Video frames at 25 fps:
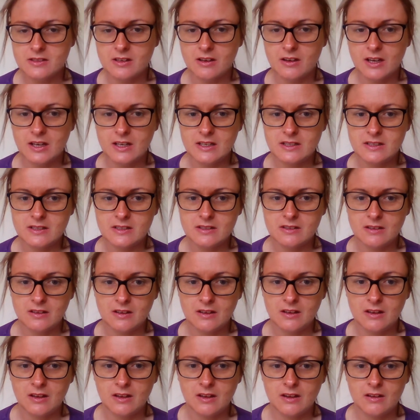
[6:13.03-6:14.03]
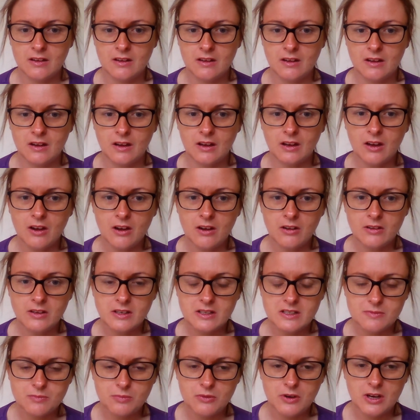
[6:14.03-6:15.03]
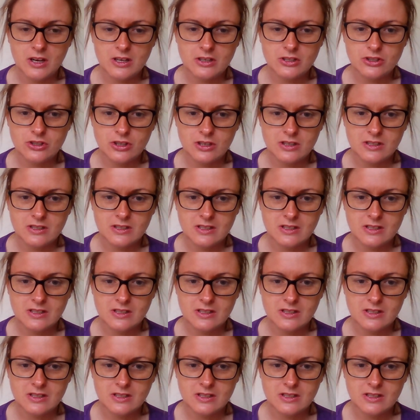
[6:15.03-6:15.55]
I can't express just